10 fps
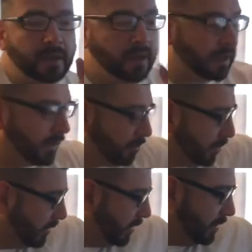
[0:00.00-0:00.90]
My
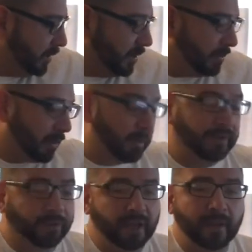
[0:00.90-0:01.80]
buddy
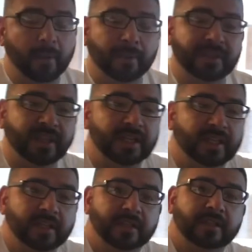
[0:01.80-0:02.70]
Frank came up with this
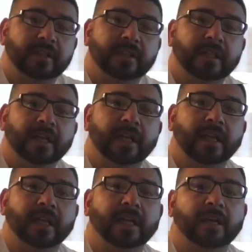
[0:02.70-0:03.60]
idea,
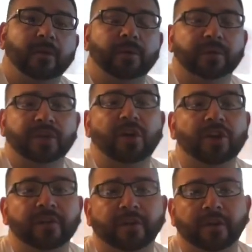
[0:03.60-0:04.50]
and we were
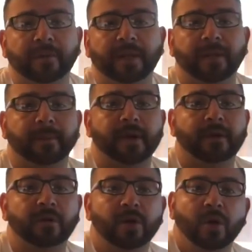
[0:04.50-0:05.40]
talking for a little bit
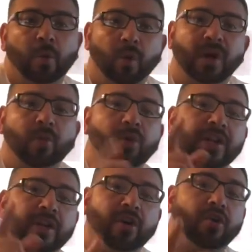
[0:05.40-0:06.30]
about what I
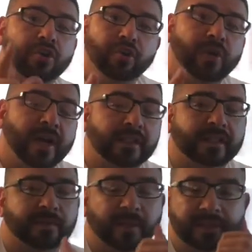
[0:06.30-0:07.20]
wanted to call you guys
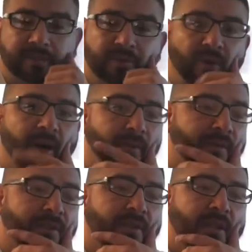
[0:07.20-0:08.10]
as my
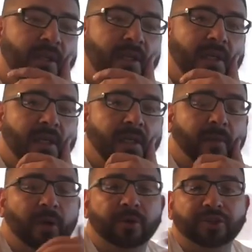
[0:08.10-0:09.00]
subscribers.
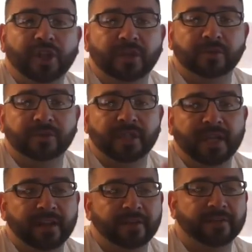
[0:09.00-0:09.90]
Other channels
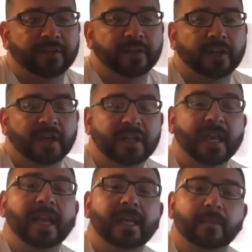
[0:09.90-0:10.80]
have a
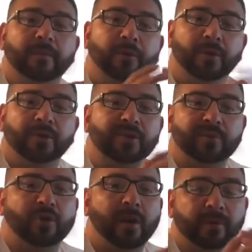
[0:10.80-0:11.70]
name for their
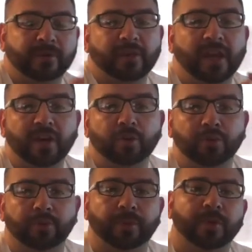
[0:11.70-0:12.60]
subscribers, for that
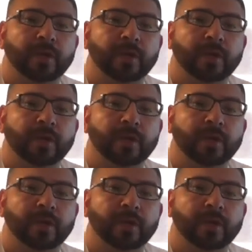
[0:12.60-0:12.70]
group.